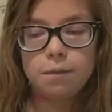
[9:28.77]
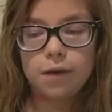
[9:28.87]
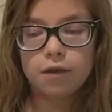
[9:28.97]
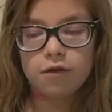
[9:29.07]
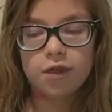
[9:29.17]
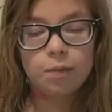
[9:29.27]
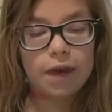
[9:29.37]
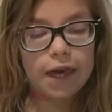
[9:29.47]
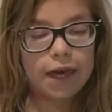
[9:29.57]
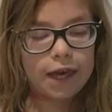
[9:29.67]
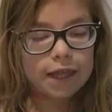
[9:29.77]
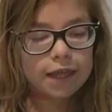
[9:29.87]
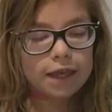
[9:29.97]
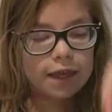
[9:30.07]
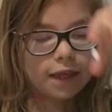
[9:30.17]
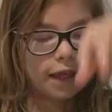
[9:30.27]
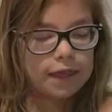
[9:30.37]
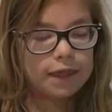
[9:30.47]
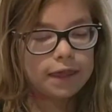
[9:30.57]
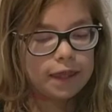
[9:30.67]
mix with my hands because I
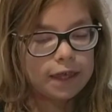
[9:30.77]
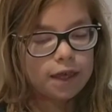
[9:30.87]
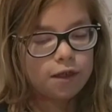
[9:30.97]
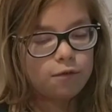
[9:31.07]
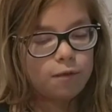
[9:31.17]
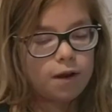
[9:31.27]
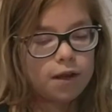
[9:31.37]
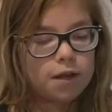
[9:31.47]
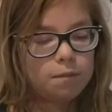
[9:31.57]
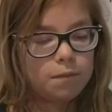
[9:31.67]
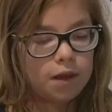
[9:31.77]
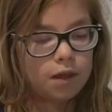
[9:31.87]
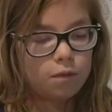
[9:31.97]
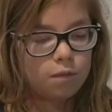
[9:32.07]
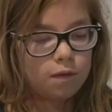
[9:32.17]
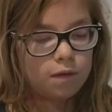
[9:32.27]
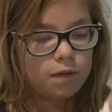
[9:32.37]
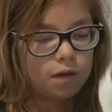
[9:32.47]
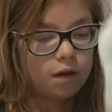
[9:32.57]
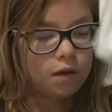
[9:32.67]
think it's ready to mix with
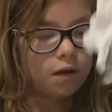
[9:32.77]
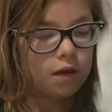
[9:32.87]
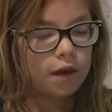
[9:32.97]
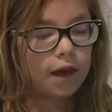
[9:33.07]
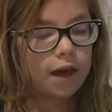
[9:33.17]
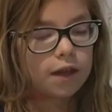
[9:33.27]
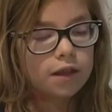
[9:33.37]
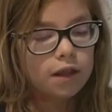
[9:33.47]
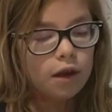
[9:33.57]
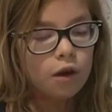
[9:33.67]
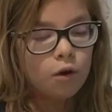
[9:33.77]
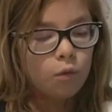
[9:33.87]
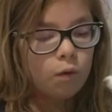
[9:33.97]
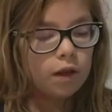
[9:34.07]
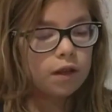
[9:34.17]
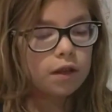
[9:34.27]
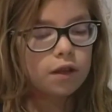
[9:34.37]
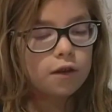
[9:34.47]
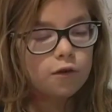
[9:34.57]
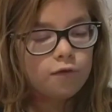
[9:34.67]
hands. When
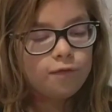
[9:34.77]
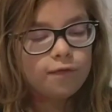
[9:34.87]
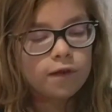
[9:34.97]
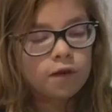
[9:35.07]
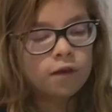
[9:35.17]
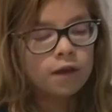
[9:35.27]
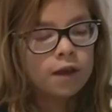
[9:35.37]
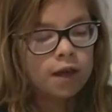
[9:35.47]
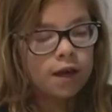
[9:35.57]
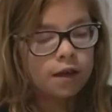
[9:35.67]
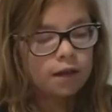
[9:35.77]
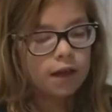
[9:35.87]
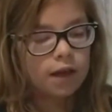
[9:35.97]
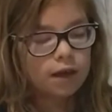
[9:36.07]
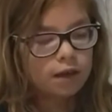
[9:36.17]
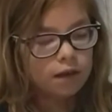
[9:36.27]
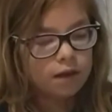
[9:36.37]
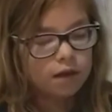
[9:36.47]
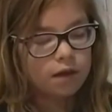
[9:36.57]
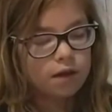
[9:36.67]
you feel it
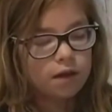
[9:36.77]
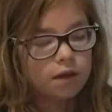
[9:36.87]
like